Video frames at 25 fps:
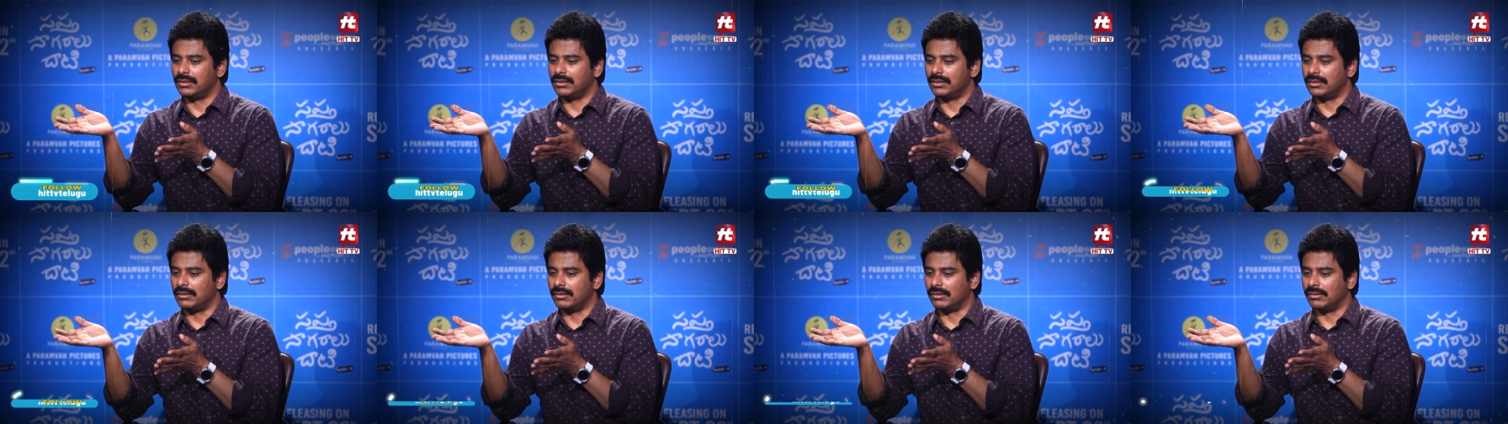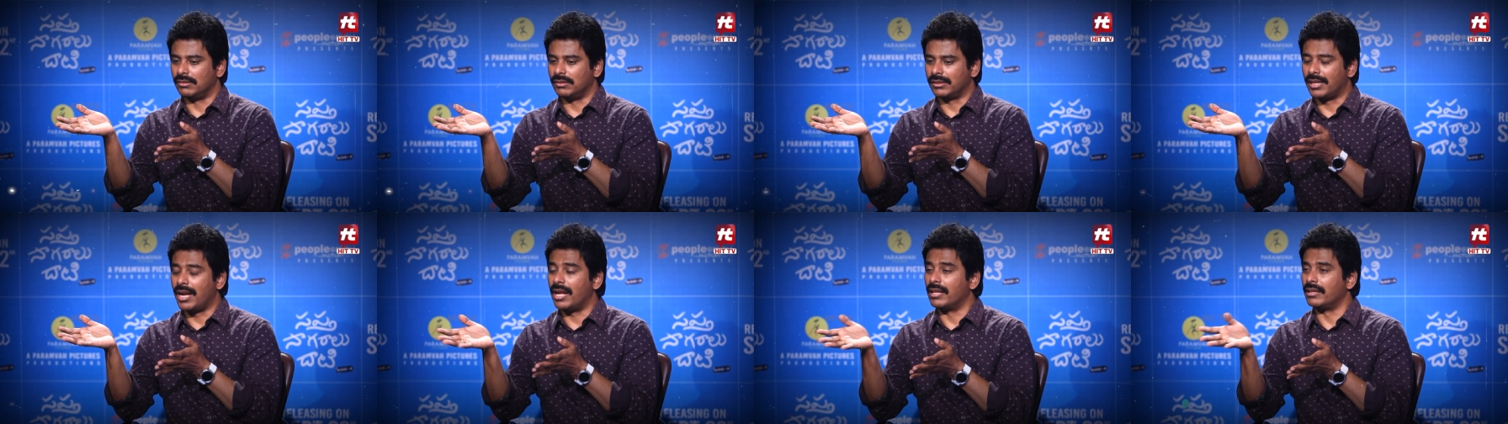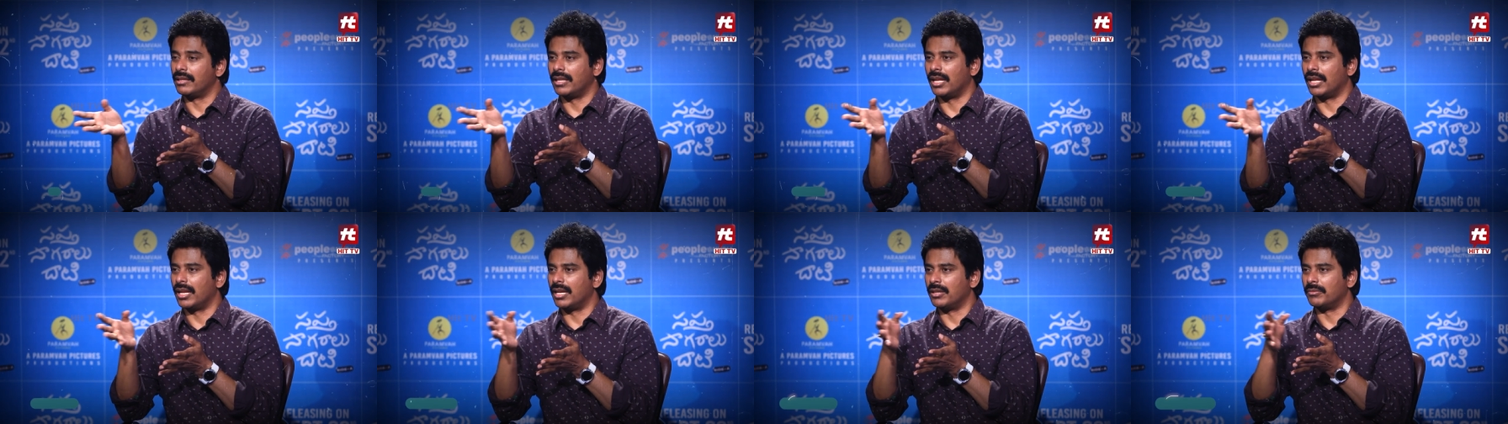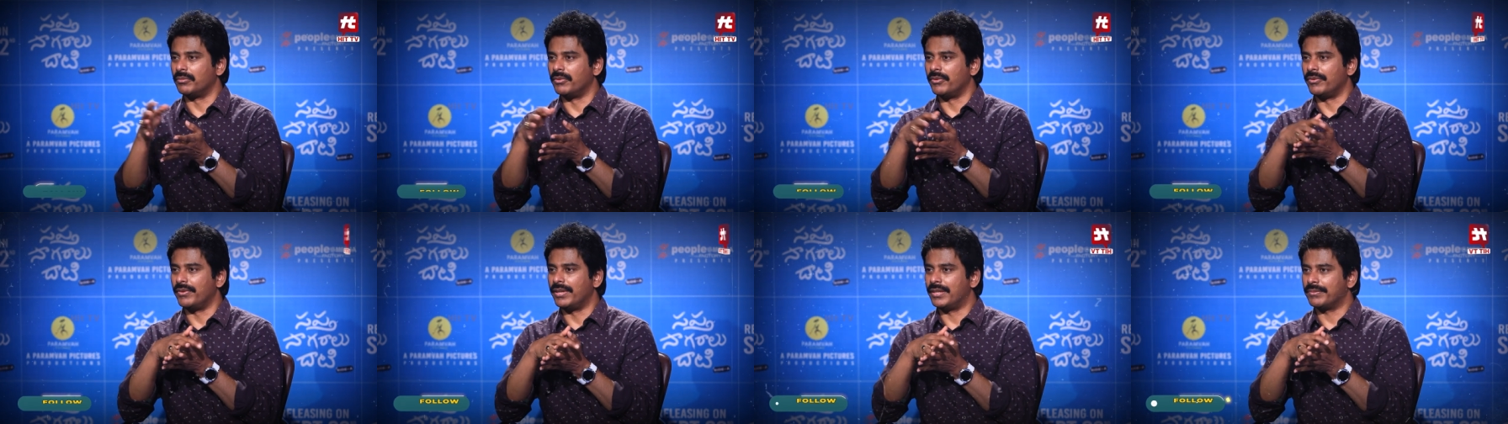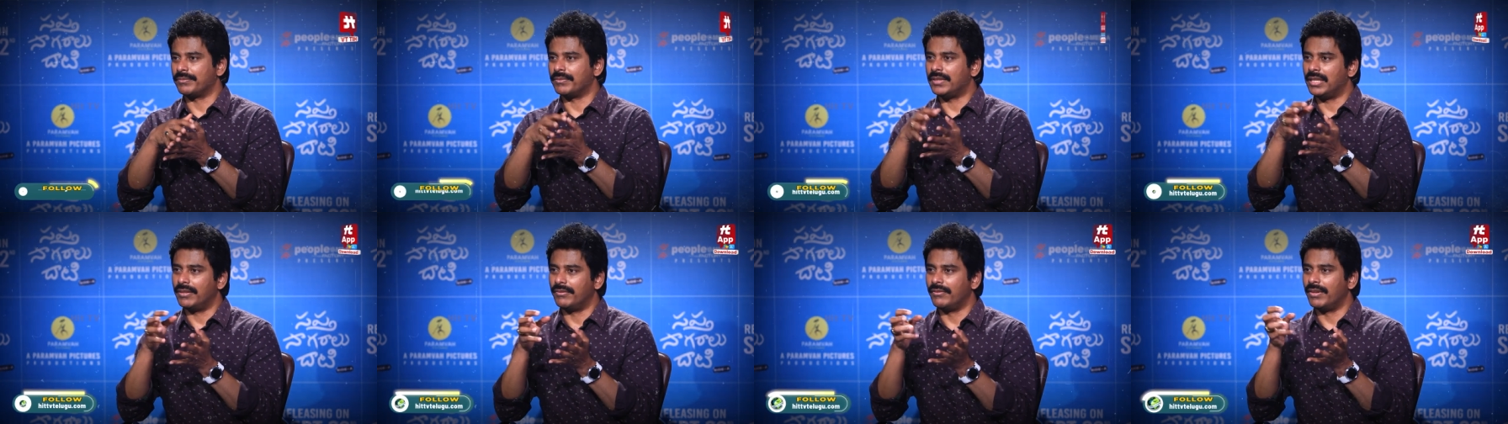uh, Kantara movie,
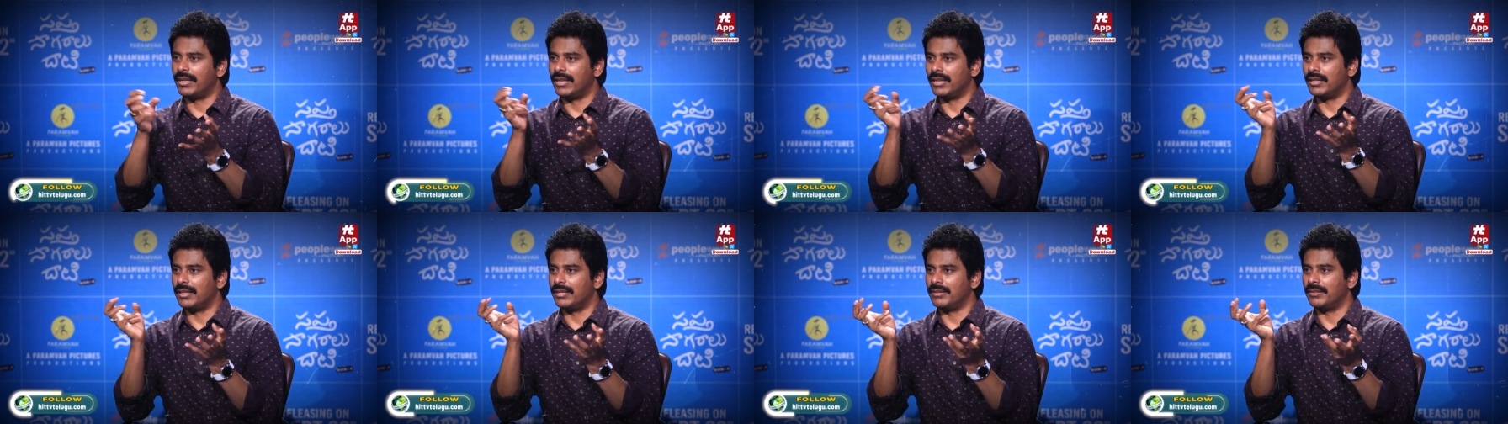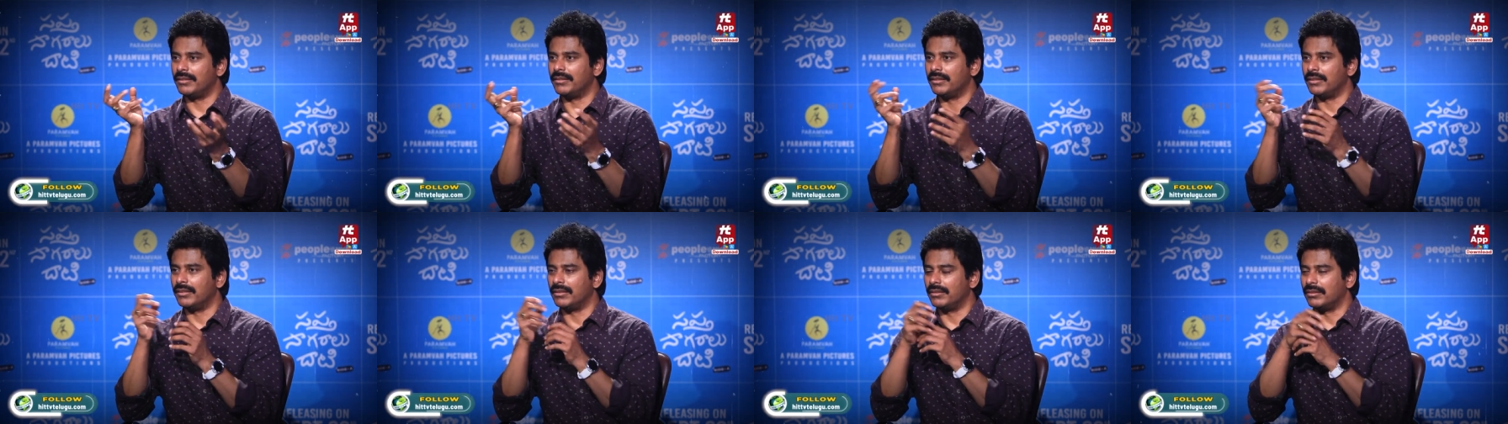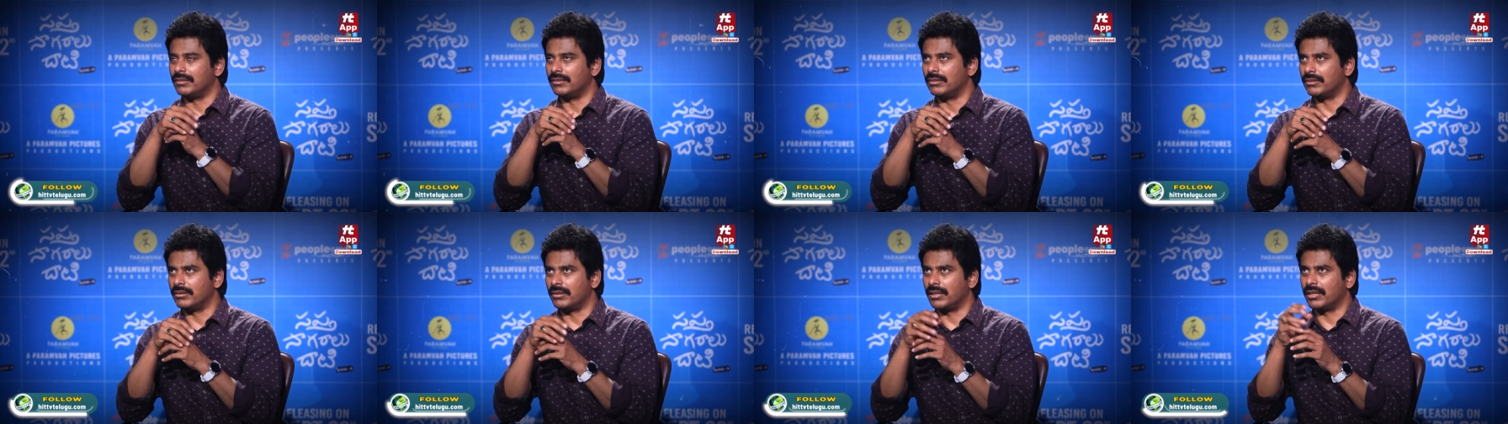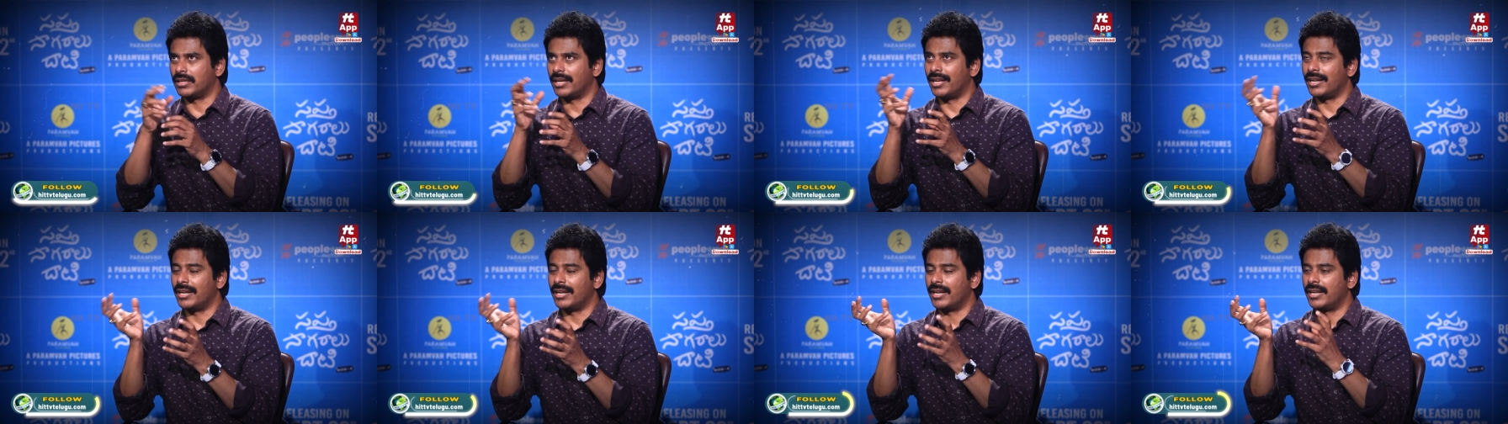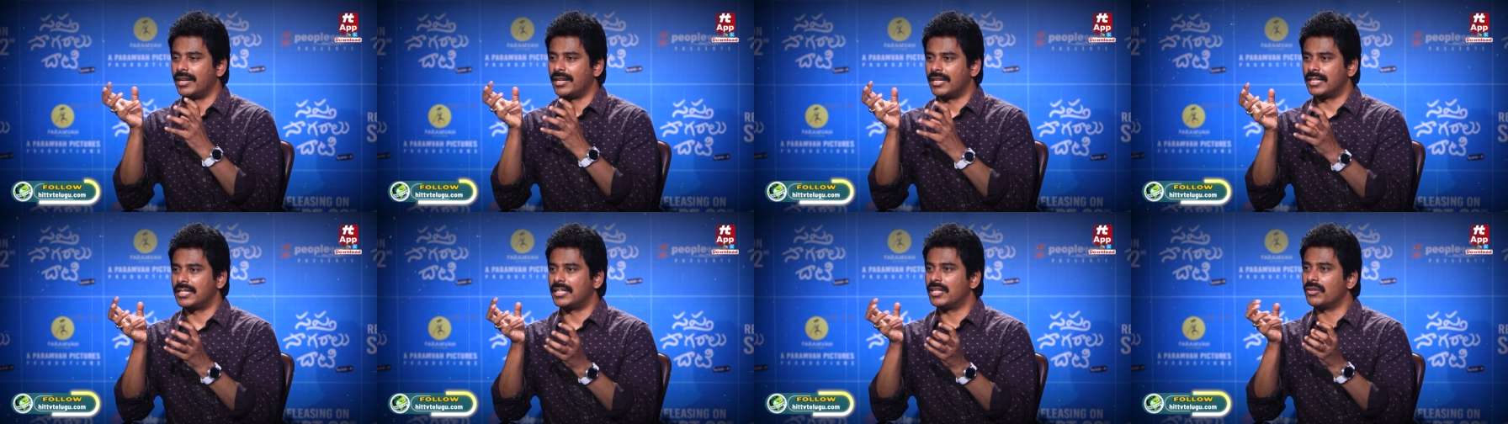very Uh, Kannada
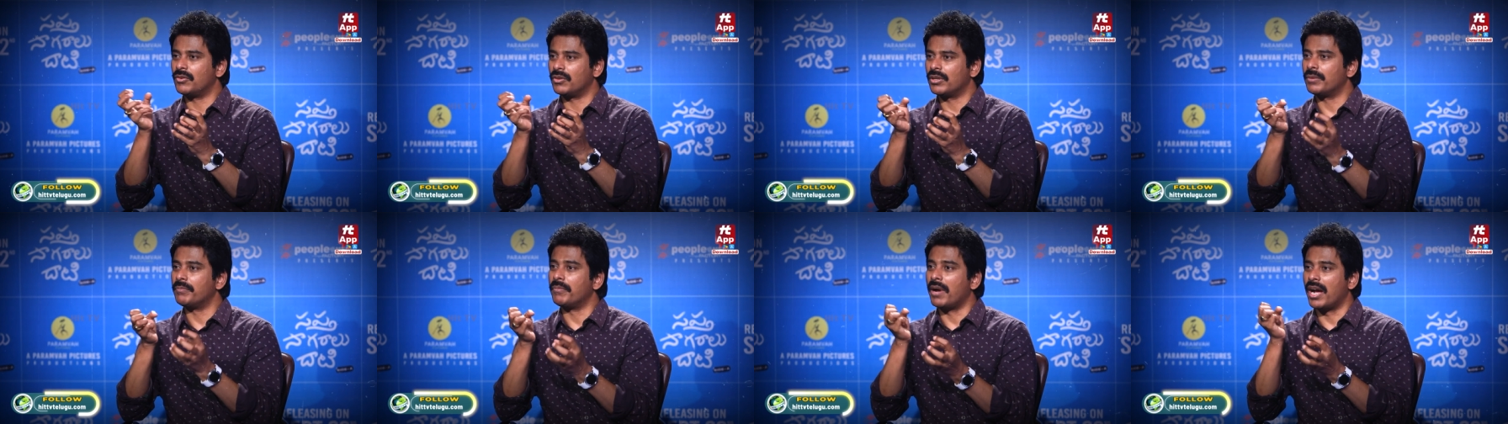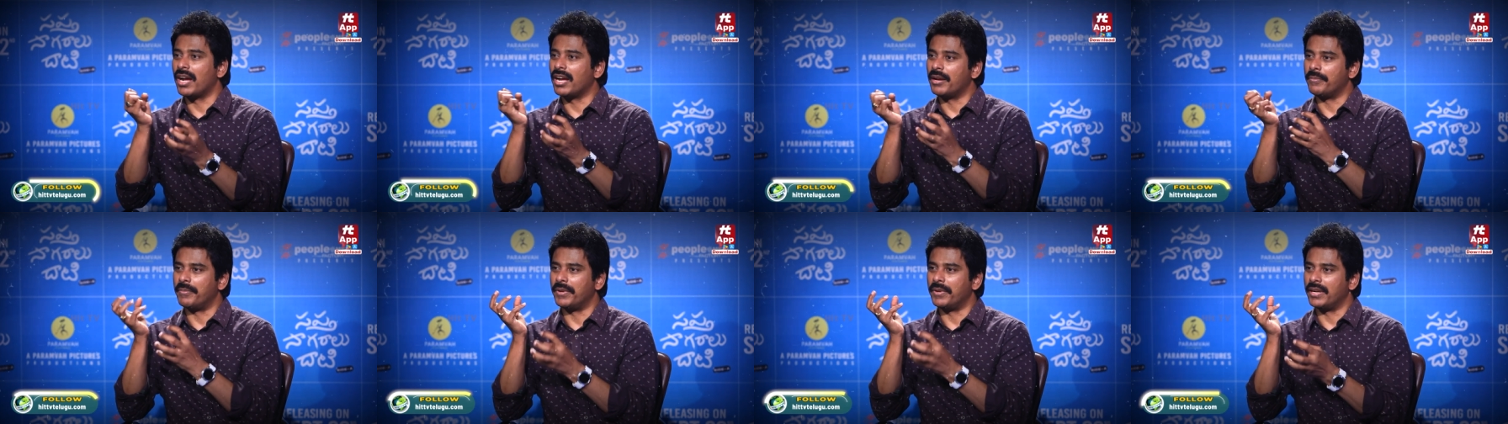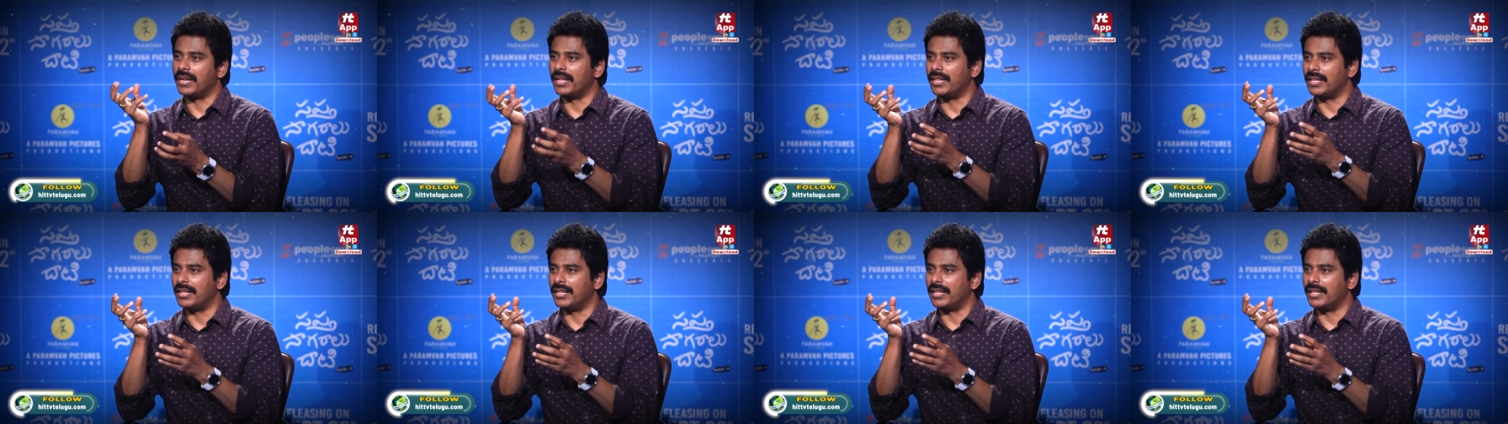industry is also very.